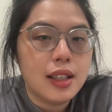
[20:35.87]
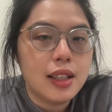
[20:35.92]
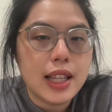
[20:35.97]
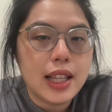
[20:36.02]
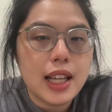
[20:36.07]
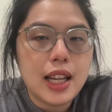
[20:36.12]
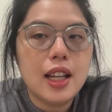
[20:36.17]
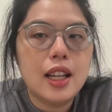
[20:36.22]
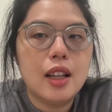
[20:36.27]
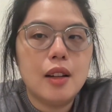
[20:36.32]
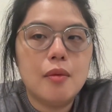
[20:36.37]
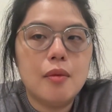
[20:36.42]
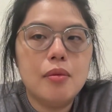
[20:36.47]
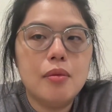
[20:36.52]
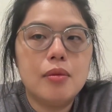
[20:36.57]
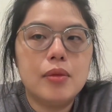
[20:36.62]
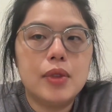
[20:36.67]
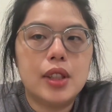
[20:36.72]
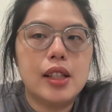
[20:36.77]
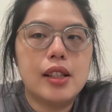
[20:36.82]
then
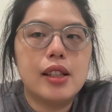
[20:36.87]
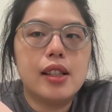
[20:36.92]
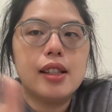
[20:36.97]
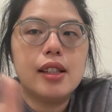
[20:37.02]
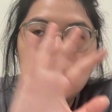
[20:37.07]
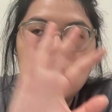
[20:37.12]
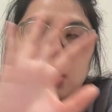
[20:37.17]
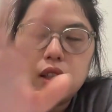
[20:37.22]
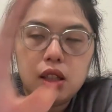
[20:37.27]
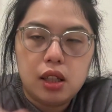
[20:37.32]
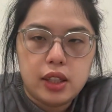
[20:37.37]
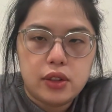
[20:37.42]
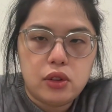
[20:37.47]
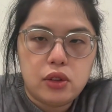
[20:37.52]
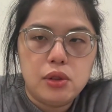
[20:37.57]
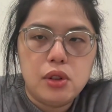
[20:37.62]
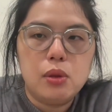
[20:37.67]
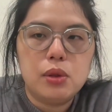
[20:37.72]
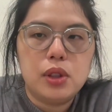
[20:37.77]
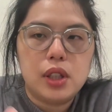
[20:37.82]
this is, as
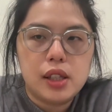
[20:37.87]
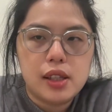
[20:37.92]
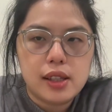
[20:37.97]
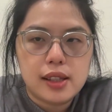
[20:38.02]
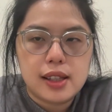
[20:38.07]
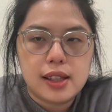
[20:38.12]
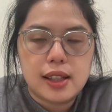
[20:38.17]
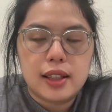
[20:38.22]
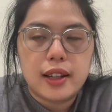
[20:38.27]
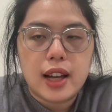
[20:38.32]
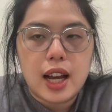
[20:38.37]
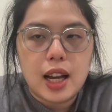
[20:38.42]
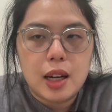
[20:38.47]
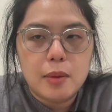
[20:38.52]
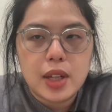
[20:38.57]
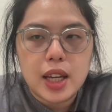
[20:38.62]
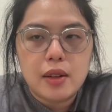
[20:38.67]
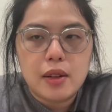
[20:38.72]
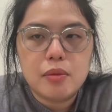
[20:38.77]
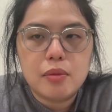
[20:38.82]
you know, this is the time
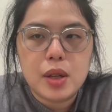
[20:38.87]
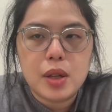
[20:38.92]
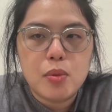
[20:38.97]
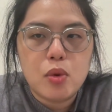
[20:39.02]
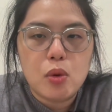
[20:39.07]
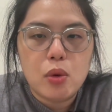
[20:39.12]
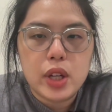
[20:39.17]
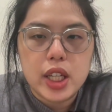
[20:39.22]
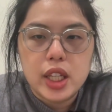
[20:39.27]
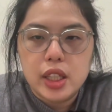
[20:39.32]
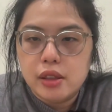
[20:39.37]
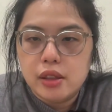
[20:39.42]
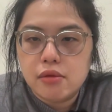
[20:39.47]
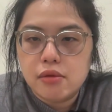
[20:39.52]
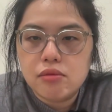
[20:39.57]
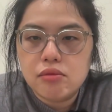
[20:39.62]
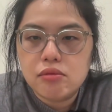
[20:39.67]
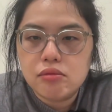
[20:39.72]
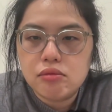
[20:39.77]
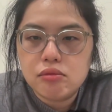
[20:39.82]
that people in
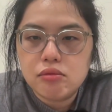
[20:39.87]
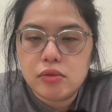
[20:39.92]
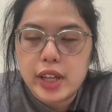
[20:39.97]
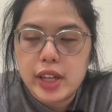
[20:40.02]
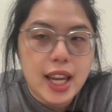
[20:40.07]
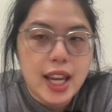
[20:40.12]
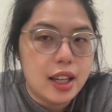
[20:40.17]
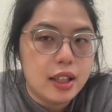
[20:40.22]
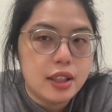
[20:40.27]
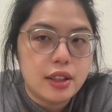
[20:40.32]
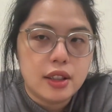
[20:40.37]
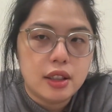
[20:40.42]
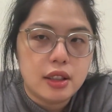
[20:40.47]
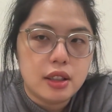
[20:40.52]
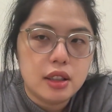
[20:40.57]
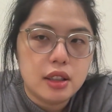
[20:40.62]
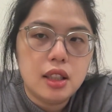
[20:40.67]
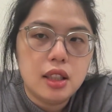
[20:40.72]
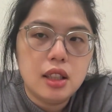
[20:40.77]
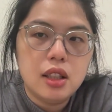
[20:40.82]

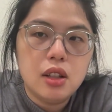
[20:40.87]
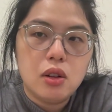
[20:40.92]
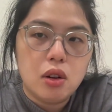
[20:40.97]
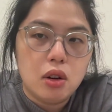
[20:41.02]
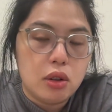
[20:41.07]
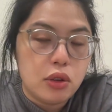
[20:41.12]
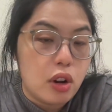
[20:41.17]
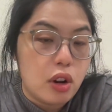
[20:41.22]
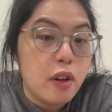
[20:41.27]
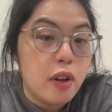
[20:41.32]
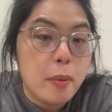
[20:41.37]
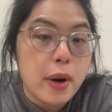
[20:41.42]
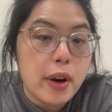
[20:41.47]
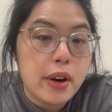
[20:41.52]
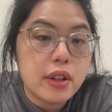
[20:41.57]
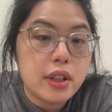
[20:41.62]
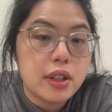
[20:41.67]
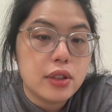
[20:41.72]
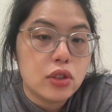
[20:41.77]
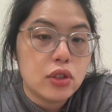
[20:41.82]
Canada or North
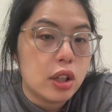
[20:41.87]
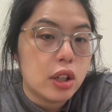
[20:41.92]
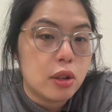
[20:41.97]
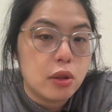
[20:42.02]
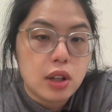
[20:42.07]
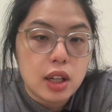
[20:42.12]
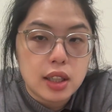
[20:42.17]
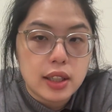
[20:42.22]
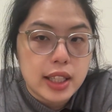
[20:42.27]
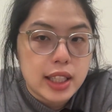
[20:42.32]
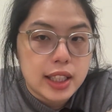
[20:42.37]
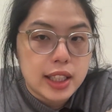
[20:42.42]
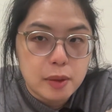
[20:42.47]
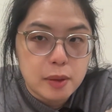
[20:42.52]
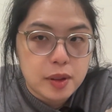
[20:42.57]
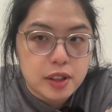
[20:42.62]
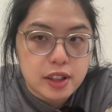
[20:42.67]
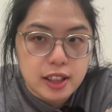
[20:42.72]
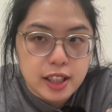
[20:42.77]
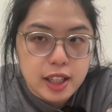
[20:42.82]
America in general are in deep
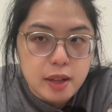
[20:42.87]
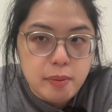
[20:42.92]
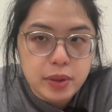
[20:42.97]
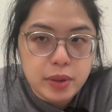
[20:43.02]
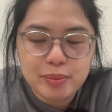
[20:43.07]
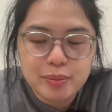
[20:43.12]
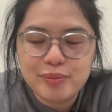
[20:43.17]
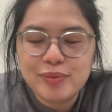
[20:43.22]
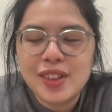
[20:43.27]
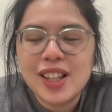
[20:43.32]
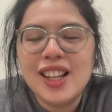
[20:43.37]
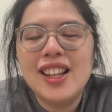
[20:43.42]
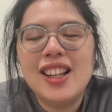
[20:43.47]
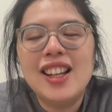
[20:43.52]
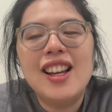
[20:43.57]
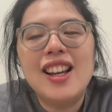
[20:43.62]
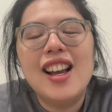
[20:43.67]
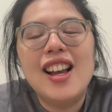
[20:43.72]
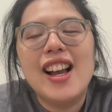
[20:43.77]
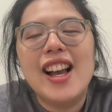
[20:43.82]
sleep.
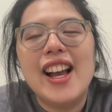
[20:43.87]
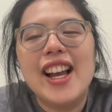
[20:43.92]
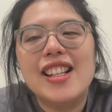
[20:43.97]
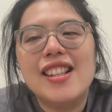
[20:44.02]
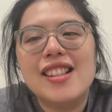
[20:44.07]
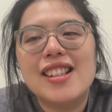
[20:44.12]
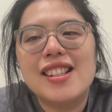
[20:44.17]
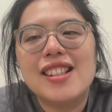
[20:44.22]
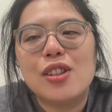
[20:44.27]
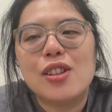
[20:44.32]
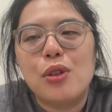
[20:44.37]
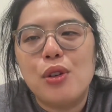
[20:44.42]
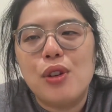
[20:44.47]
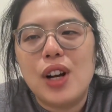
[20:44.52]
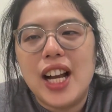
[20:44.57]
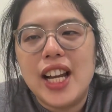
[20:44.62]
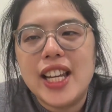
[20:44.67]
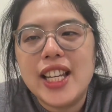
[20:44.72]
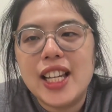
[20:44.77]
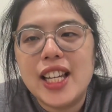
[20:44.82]
And so
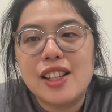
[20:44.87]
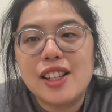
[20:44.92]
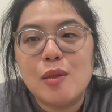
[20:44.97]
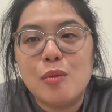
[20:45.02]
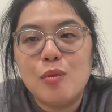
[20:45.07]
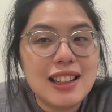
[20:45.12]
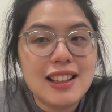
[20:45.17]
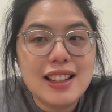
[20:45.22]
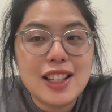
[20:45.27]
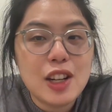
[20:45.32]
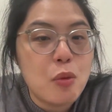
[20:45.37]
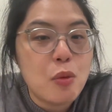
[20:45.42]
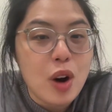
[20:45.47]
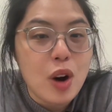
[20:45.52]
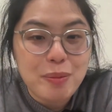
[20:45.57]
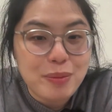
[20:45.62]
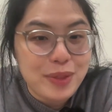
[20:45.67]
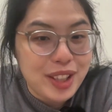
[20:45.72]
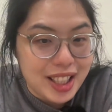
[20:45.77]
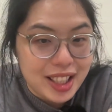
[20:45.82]
I get some
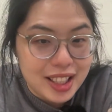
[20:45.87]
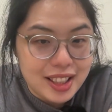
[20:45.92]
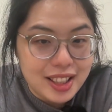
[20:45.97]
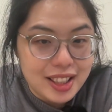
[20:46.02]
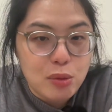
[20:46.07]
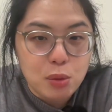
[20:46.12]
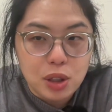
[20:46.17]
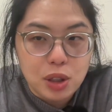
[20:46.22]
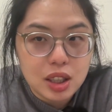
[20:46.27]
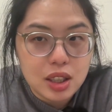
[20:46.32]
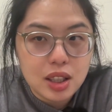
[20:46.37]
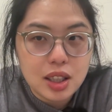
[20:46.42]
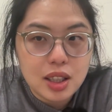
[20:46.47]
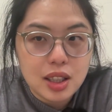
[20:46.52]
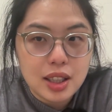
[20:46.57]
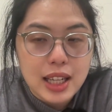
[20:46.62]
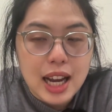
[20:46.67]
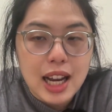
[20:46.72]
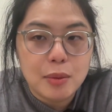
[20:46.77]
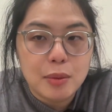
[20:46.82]
interrupted work
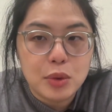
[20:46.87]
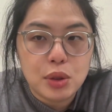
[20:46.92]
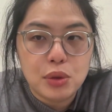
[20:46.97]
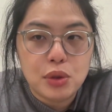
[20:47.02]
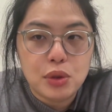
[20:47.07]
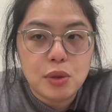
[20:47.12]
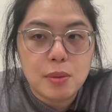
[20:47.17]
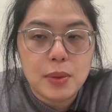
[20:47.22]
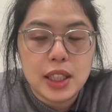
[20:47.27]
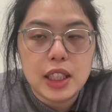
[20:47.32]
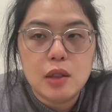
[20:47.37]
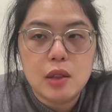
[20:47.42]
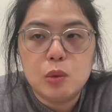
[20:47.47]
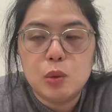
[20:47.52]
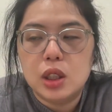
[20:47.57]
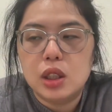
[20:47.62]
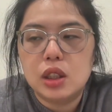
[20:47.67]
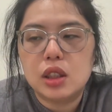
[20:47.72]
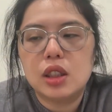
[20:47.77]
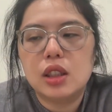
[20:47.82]
time to do my deep
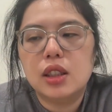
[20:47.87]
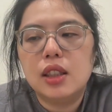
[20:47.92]
work.